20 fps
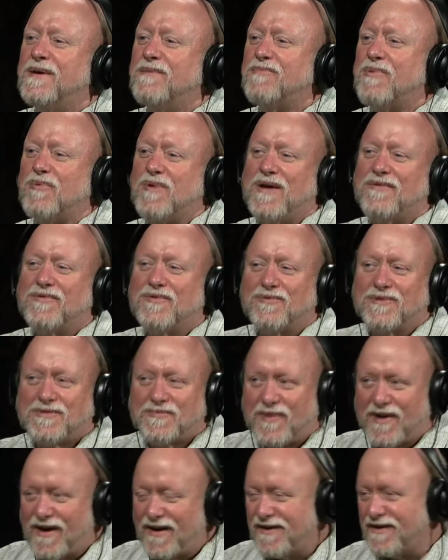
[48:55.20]
but we have to
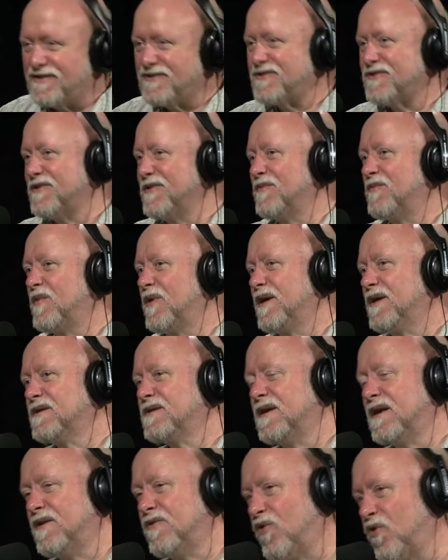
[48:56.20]
respond in certain
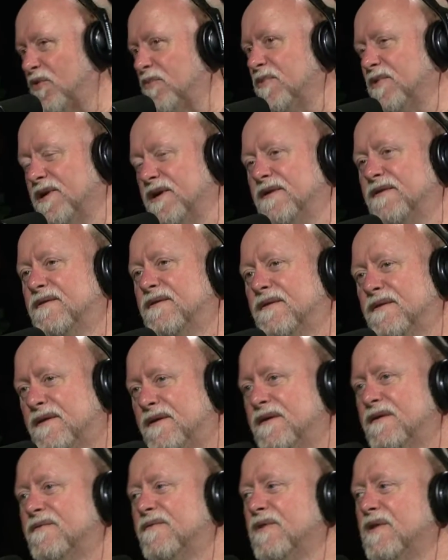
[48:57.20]
ways. And normally,
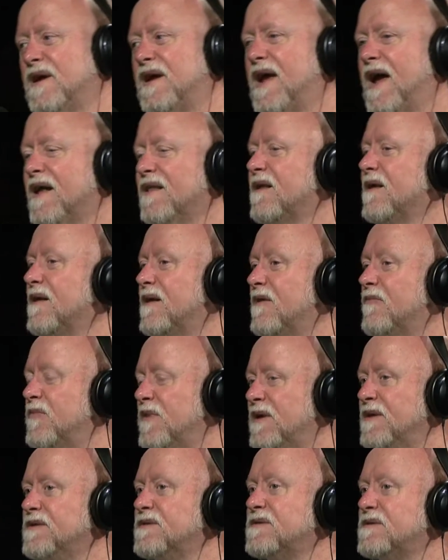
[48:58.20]
for the Catholic, it
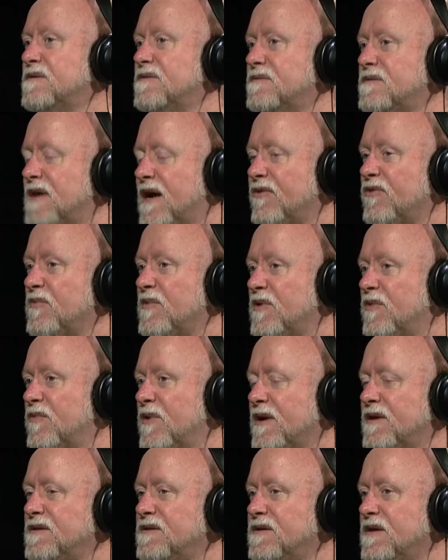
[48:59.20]
means sacramental
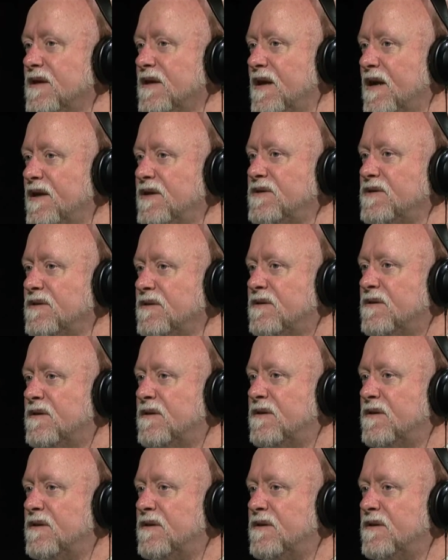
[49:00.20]
reconciliation,